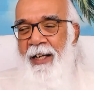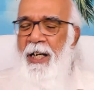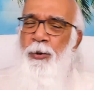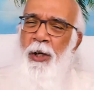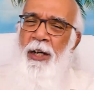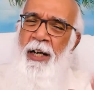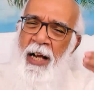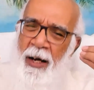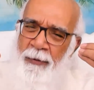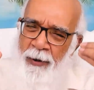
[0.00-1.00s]
It will
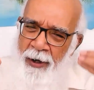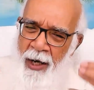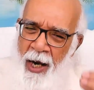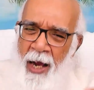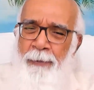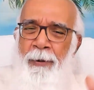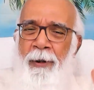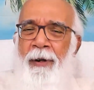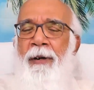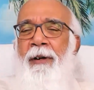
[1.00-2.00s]
never
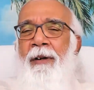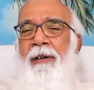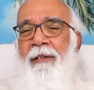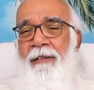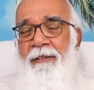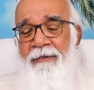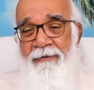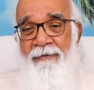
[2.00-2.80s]
happen.